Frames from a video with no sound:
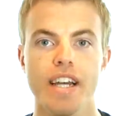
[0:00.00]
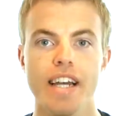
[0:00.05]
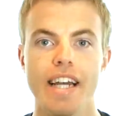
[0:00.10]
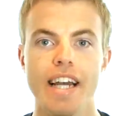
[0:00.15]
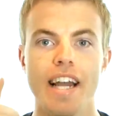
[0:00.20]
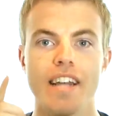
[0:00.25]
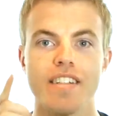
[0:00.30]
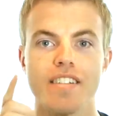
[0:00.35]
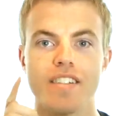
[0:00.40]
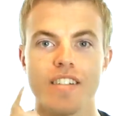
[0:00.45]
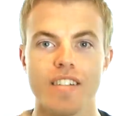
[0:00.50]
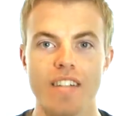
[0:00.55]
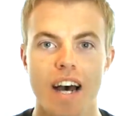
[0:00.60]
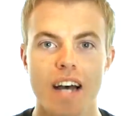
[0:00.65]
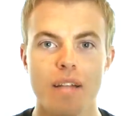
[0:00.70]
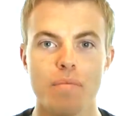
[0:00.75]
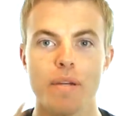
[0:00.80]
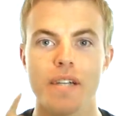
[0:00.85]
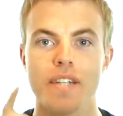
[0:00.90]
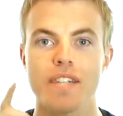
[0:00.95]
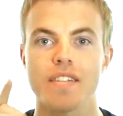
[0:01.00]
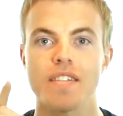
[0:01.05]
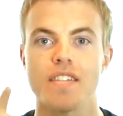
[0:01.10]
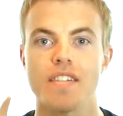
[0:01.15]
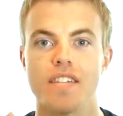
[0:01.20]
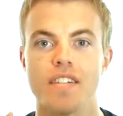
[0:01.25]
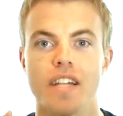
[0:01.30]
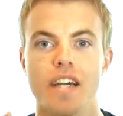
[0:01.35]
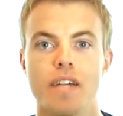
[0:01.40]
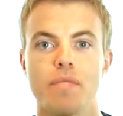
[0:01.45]
It's not because the
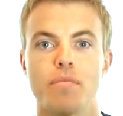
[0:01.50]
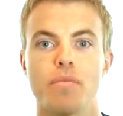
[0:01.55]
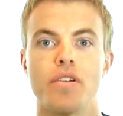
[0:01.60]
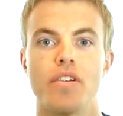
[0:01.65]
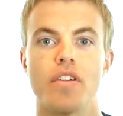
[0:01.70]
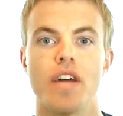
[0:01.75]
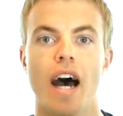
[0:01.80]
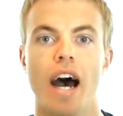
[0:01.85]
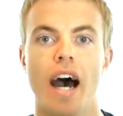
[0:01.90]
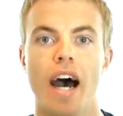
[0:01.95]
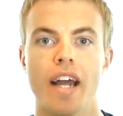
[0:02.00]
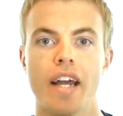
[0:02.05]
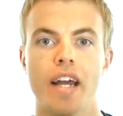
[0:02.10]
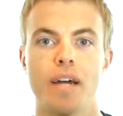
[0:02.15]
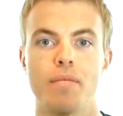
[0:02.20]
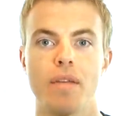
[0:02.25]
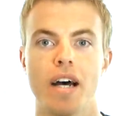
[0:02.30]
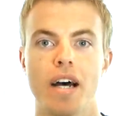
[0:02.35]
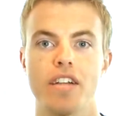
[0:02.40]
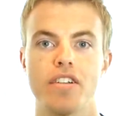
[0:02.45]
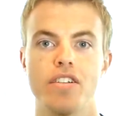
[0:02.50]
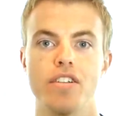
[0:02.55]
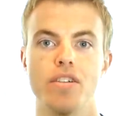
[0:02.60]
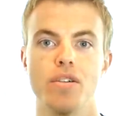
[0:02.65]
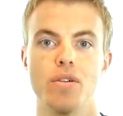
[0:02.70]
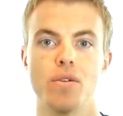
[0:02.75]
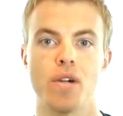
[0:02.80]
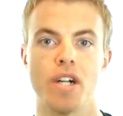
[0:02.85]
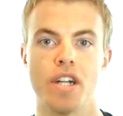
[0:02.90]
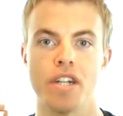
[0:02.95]
statement, I am not the
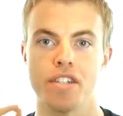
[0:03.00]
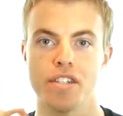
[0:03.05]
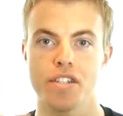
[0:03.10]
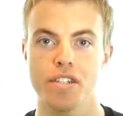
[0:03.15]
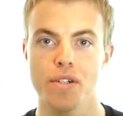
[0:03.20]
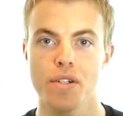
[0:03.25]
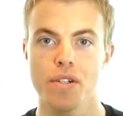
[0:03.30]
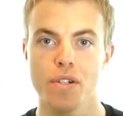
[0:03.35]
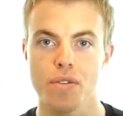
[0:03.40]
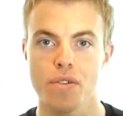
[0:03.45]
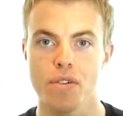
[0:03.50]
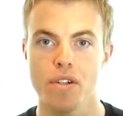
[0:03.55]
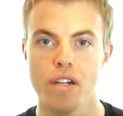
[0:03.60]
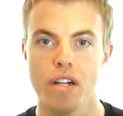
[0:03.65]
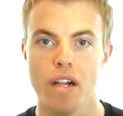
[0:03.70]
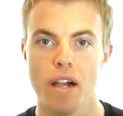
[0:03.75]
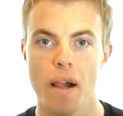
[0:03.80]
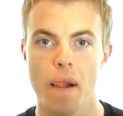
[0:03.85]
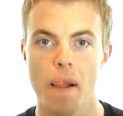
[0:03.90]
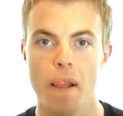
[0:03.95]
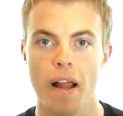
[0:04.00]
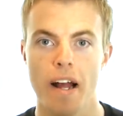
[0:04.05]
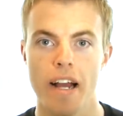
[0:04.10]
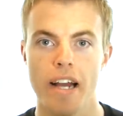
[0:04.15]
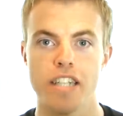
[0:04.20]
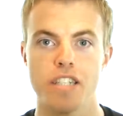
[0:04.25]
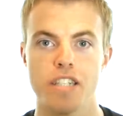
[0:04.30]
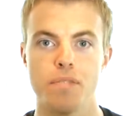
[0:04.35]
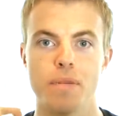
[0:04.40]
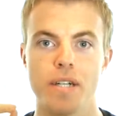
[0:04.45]
doer, is true.
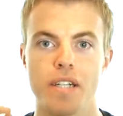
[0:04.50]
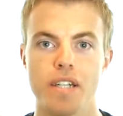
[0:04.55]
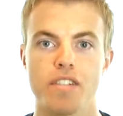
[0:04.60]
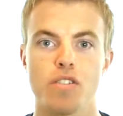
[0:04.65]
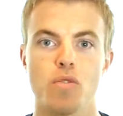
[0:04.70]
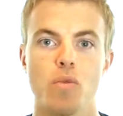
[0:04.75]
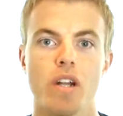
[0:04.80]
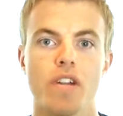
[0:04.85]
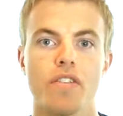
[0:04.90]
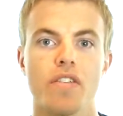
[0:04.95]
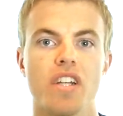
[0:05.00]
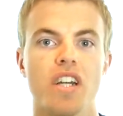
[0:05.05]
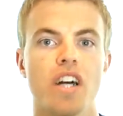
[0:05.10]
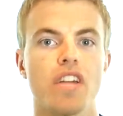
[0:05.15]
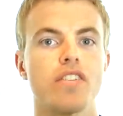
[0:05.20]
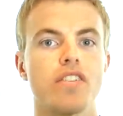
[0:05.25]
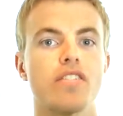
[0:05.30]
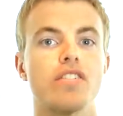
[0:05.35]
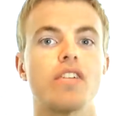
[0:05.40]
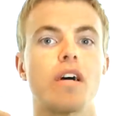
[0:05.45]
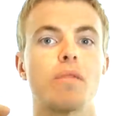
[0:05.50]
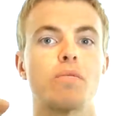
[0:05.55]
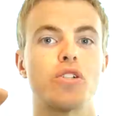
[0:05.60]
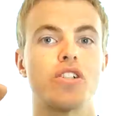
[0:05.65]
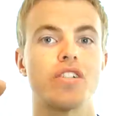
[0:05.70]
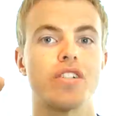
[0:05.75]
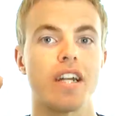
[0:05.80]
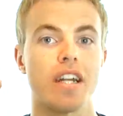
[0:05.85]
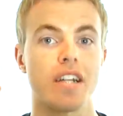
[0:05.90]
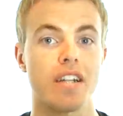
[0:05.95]
It's because one of the other
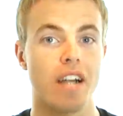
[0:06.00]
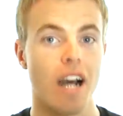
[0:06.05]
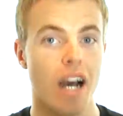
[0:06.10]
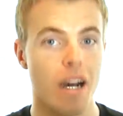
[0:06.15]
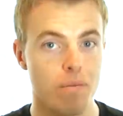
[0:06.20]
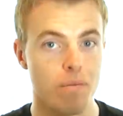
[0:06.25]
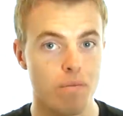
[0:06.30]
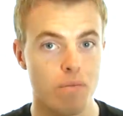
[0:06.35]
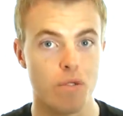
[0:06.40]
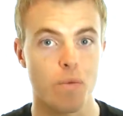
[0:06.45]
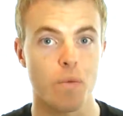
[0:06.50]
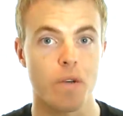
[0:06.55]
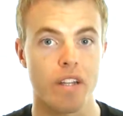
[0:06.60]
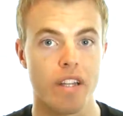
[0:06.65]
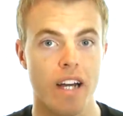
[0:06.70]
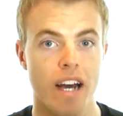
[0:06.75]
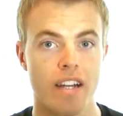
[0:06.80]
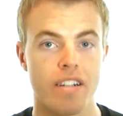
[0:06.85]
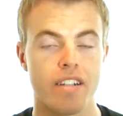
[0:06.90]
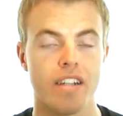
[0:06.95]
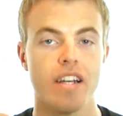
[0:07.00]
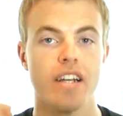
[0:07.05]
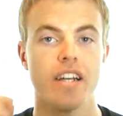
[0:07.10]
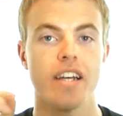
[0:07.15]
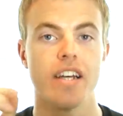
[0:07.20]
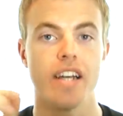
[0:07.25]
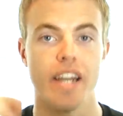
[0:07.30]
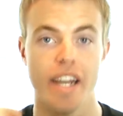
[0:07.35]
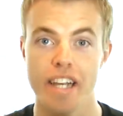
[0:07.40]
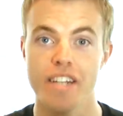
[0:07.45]
assumptions that comes with that
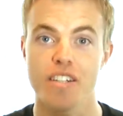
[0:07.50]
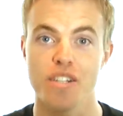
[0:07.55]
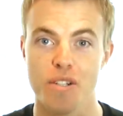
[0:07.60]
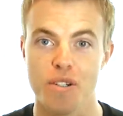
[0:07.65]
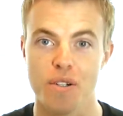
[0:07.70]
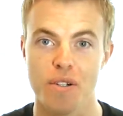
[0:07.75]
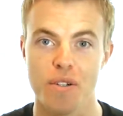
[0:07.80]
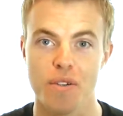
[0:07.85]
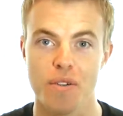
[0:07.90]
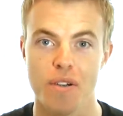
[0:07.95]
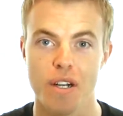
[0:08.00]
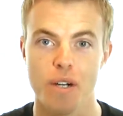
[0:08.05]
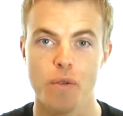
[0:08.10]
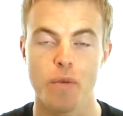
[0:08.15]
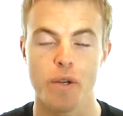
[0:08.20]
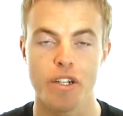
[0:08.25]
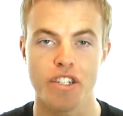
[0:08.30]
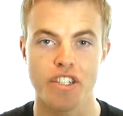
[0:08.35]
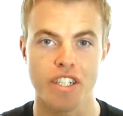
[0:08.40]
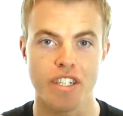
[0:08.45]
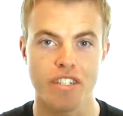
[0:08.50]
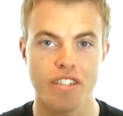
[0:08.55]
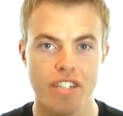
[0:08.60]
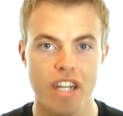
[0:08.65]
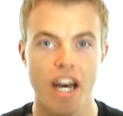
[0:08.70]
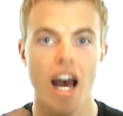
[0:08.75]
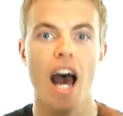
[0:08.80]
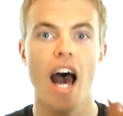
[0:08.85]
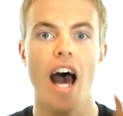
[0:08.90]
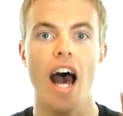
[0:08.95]
is true, which is,
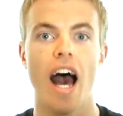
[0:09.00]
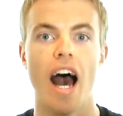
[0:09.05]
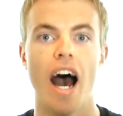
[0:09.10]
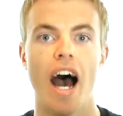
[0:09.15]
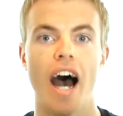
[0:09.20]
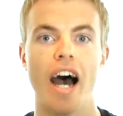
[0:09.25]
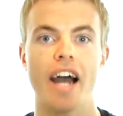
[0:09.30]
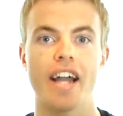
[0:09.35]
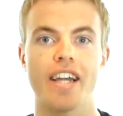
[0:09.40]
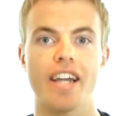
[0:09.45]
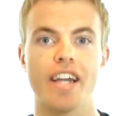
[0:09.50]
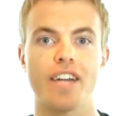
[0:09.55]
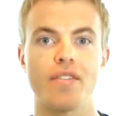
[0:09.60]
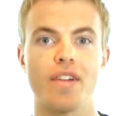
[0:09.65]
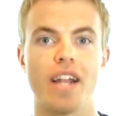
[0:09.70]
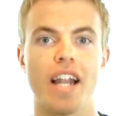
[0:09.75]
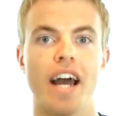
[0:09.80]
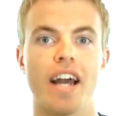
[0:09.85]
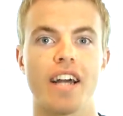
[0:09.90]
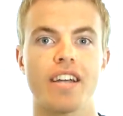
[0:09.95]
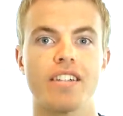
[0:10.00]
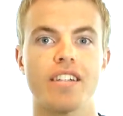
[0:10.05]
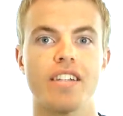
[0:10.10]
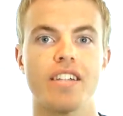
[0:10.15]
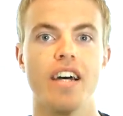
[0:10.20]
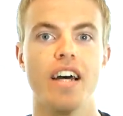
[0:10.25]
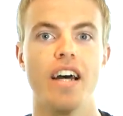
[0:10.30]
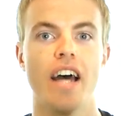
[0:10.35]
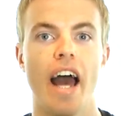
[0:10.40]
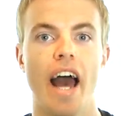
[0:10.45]
I can relax.
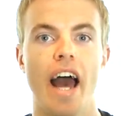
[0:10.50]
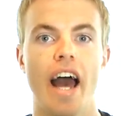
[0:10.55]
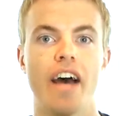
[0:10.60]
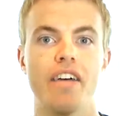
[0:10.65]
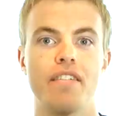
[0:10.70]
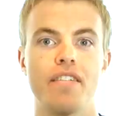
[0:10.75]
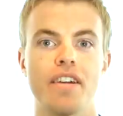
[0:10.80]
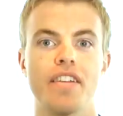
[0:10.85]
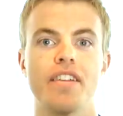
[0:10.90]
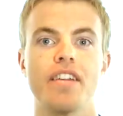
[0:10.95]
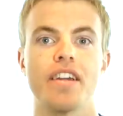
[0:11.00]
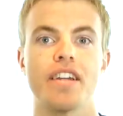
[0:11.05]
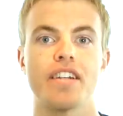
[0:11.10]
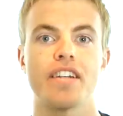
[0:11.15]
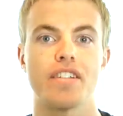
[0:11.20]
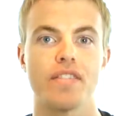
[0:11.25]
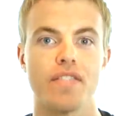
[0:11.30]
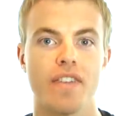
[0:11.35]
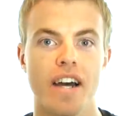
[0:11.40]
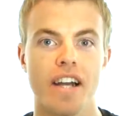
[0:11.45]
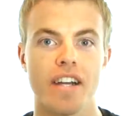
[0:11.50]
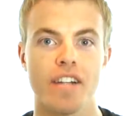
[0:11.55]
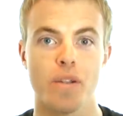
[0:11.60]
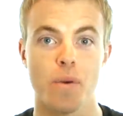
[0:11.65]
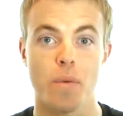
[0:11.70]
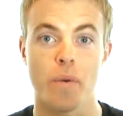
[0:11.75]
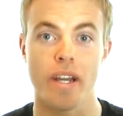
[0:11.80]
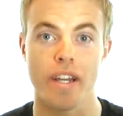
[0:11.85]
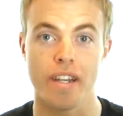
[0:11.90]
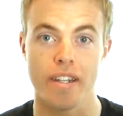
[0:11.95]
Everything is fine the
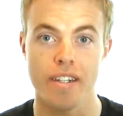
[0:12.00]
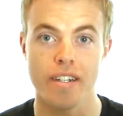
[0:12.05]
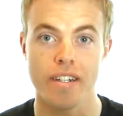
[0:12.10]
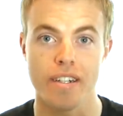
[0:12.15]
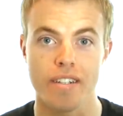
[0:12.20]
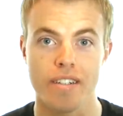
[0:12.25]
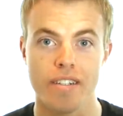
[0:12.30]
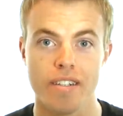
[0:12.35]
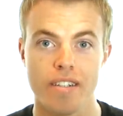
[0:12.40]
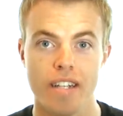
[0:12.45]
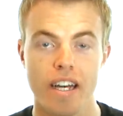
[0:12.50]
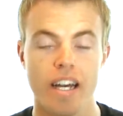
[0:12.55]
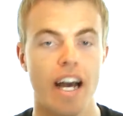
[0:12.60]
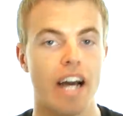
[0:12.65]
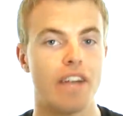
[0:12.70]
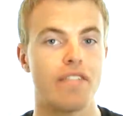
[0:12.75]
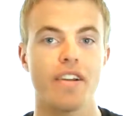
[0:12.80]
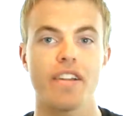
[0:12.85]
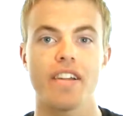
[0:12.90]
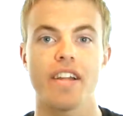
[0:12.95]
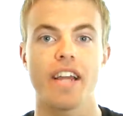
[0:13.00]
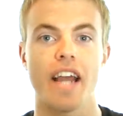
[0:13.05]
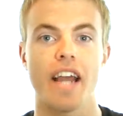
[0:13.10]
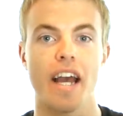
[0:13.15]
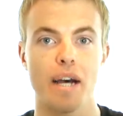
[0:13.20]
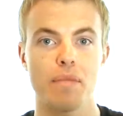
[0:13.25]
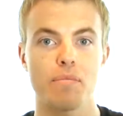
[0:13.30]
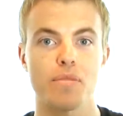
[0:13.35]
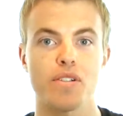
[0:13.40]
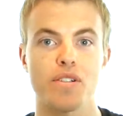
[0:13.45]
way it is. Everything
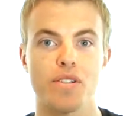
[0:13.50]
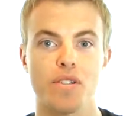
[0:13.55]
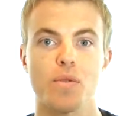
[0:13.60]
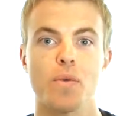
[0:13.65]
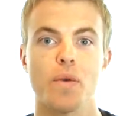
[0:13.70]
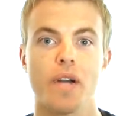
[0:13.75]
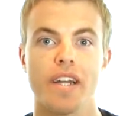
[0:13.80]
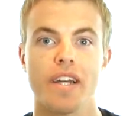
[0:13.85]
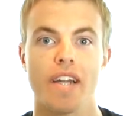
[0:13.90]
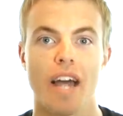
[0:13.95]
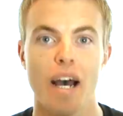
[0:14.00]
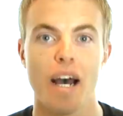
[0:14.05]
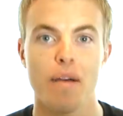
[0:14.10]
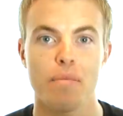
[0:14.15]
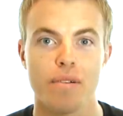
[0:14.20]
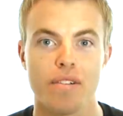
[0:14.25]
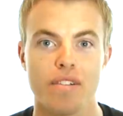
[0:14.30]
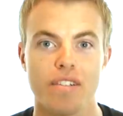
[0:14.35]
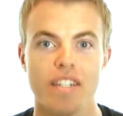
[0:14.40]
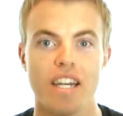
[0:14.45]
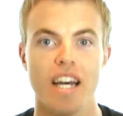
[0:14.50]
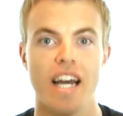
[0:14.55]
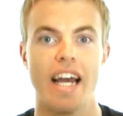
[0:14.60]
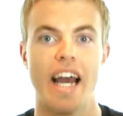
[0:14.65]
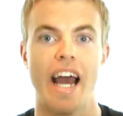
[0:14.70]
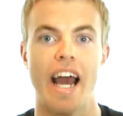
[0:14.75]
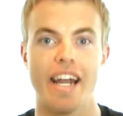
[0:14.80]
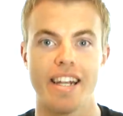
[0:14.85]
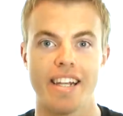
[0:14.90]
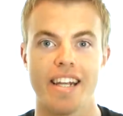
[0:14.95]
happens the way it happens,
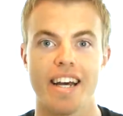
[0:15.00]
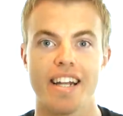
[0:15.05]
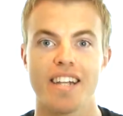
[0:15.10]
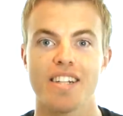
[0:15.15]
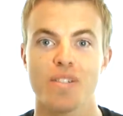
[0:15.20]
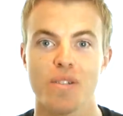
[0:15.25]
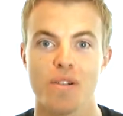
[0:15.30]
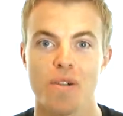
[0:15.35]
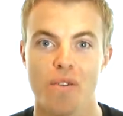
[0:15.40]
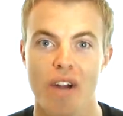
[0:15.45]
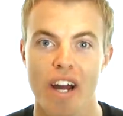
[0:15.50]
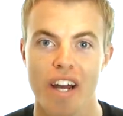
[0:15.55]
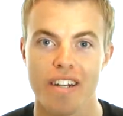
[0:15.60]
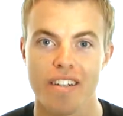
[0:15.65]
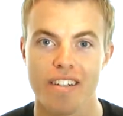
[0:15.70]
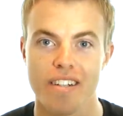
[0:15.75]
and that is all right.